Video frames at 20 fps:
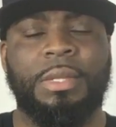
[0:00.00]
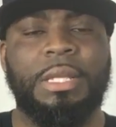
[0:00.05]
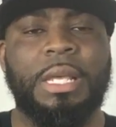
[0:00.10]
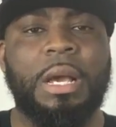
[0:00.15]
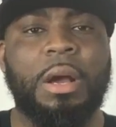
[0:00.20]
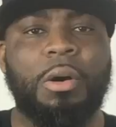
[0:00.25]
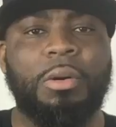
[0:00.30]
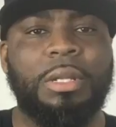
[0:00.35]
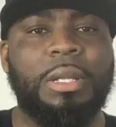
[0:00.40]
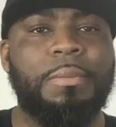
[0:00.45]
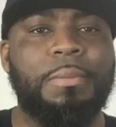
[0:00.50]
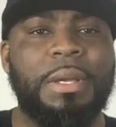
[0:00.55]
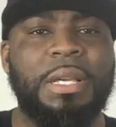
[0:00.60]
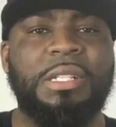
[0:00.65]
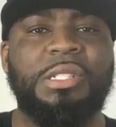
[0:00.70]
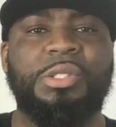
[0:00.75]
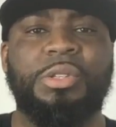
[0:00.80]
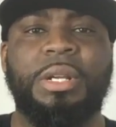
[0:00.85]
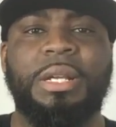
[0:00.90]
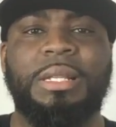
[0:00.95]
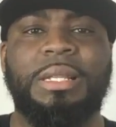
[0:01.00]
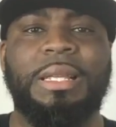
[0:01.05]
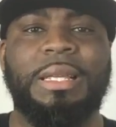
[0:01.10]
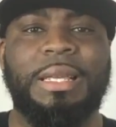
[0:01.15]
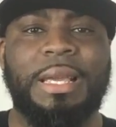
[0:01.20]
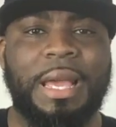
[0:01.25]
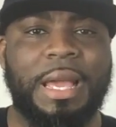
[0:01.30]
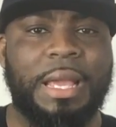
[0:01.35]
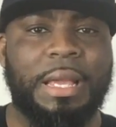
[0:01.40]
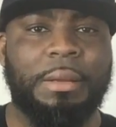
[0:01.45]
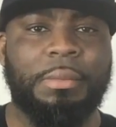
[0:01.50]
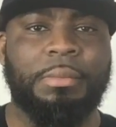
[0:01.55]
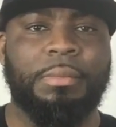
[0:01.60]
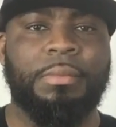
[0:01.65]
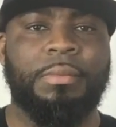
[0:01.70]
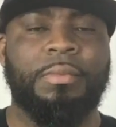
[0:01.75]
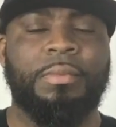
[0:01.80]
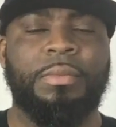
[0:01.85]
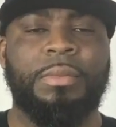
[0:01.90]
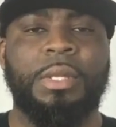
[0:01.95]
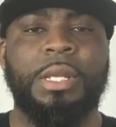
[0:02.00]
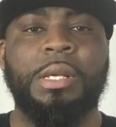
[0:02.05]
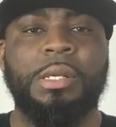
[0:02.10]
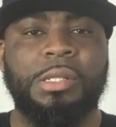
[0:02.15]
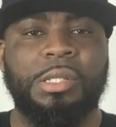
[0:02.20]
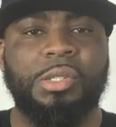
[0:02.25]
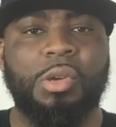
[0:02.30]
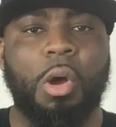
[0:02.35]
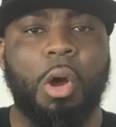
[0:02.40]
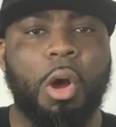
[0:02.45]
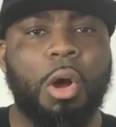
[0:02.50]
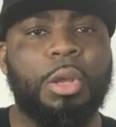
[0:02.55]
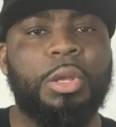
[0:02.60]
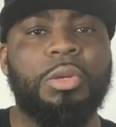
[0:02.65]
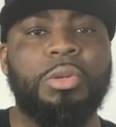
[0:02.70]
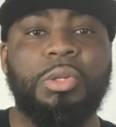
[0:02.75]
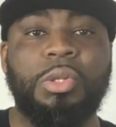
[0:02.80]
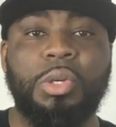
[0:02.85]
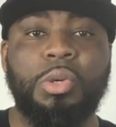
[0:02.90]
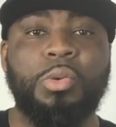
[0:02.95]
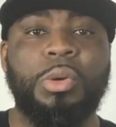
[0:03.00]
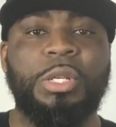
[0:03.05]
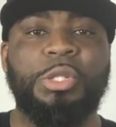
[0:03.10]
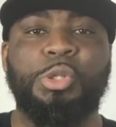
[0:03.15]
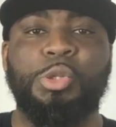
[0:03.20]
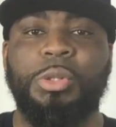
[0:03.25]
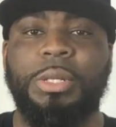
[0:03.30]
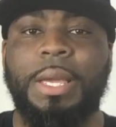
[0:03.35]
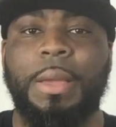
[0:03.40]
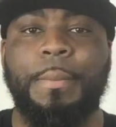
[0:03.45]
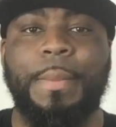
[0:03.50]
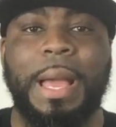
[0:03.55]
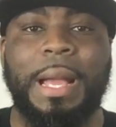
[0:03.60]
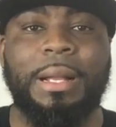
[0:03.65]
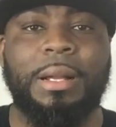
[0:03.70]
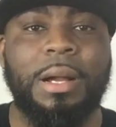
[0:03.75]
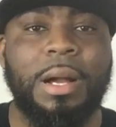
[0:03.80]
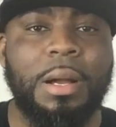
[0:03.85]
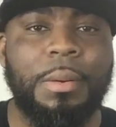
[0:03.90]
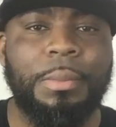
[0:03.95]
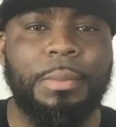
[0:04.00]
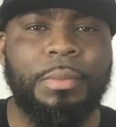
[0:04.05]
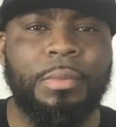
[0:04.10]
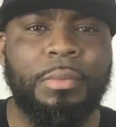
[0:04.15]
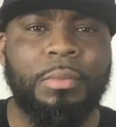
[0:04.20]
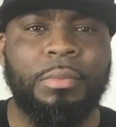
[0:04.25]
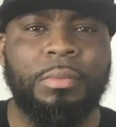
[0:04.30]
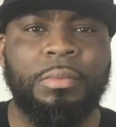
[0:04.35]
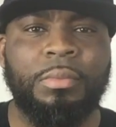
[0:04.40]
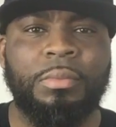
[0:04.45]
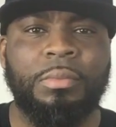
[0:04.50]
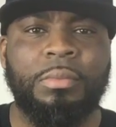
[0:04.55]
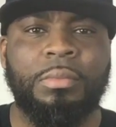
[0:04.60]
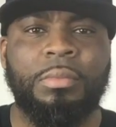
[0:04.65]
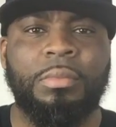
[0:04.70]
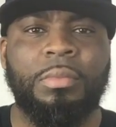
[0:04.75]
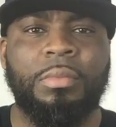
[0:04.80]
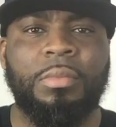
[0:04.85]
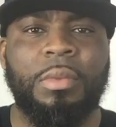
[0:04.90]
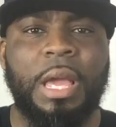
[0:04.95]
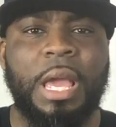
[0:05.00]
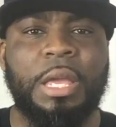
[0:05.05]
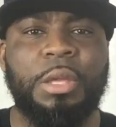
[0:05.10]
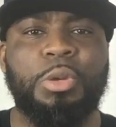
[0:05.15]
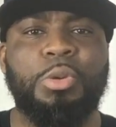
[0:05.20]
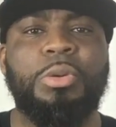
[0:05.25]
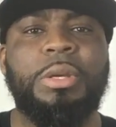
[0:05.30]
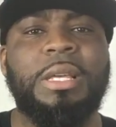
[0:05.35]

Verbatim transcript: That only means you're in the game. So all you do is you get back up and you